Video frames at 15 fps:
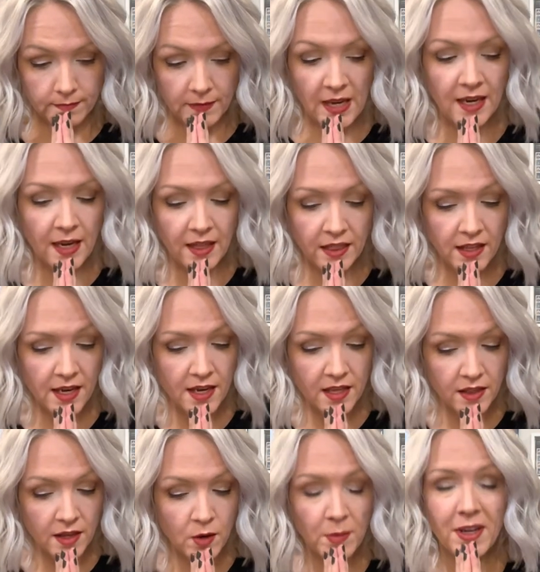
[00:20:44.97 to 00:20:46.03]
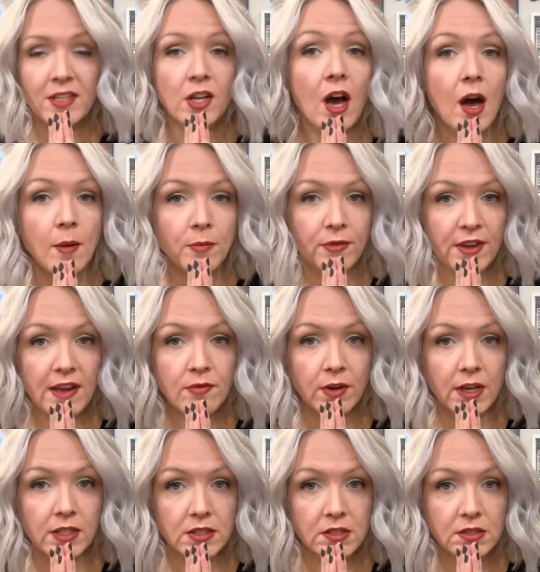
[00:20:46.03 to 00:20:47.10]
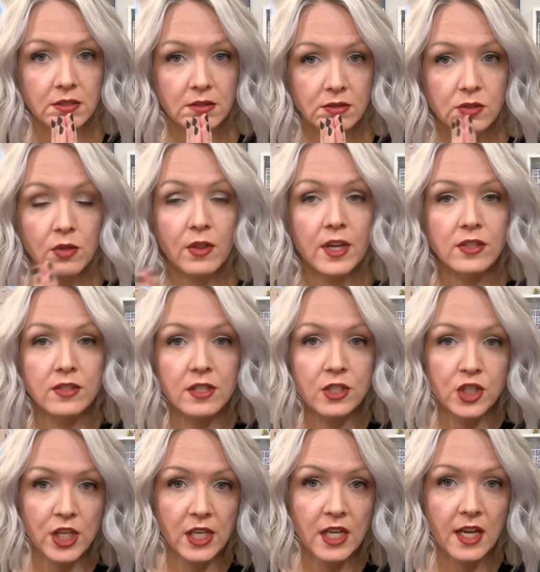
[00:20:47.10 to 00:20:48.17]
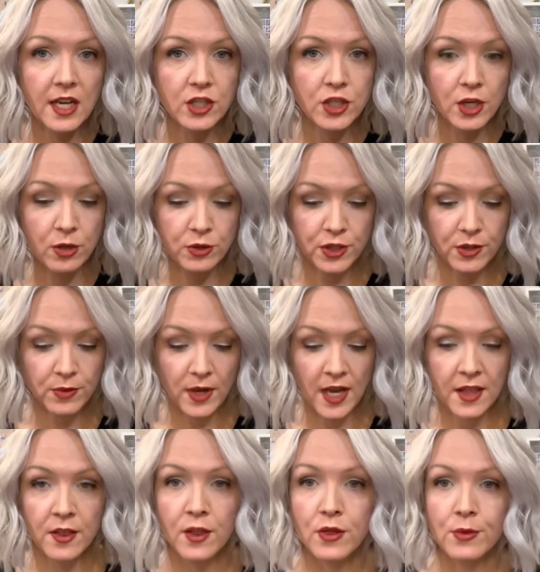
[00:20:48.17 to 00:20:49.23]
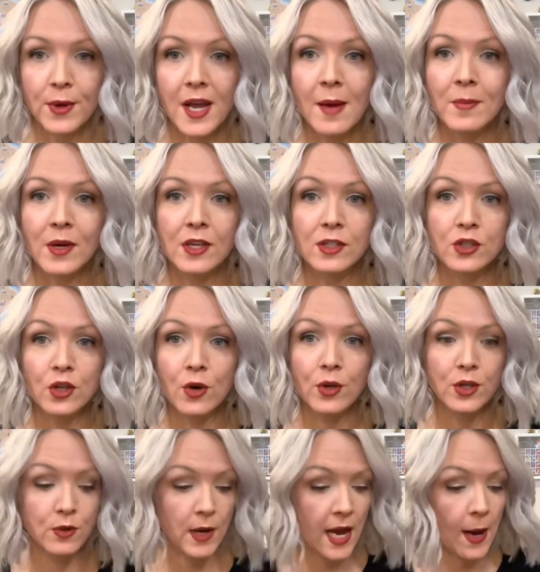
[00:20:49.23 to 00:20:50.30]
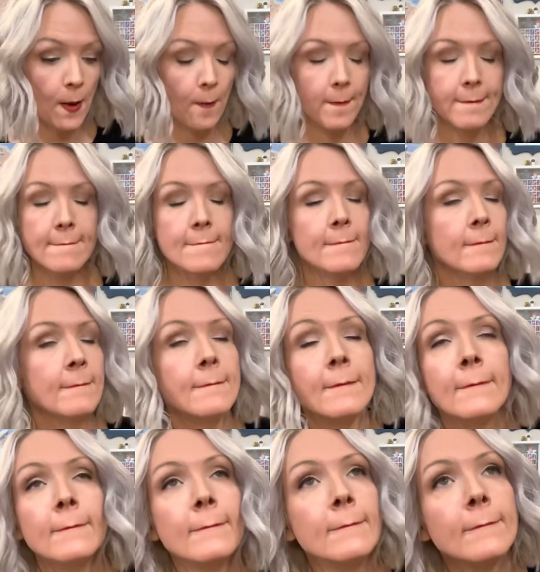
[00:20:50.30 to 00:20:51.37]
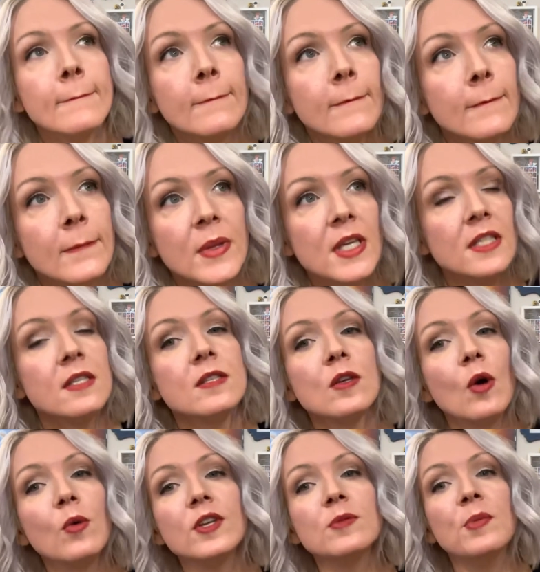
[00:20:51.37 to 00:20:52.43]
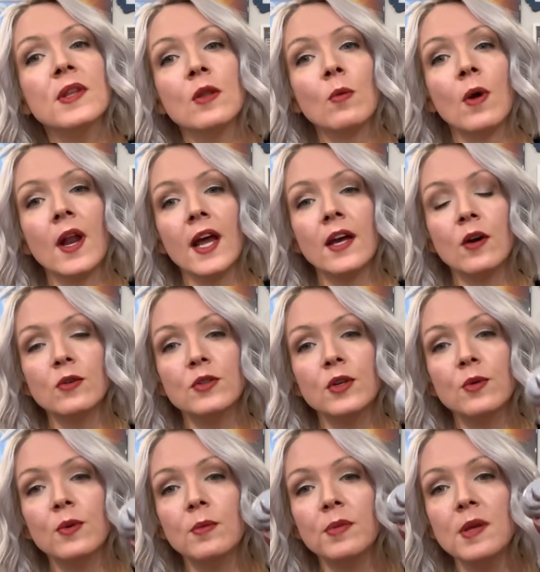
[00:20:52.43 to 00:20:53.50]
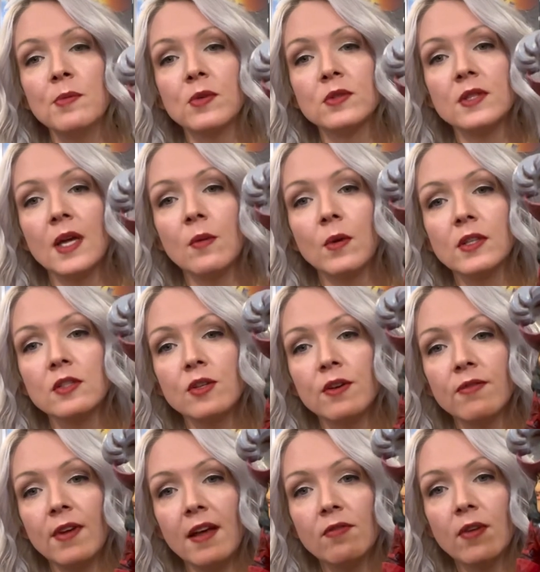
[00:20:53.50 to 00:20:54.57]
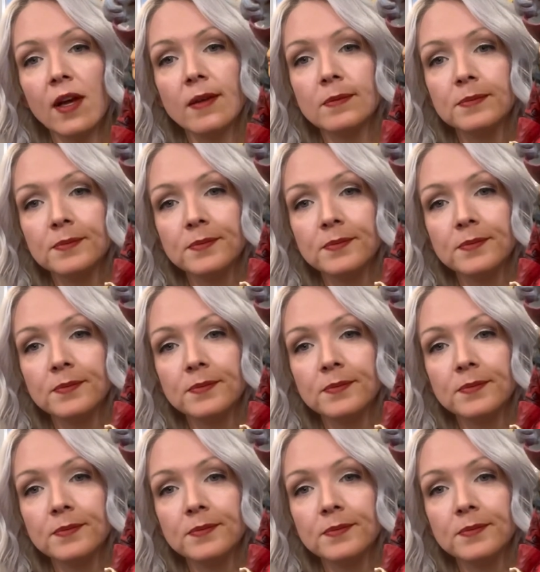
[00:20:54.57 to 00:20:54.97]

And I think they're my top favorites. So there's the genie I showed you and the three I'm gonna show you now. This has always been the one I go to when people say, what's your favorite?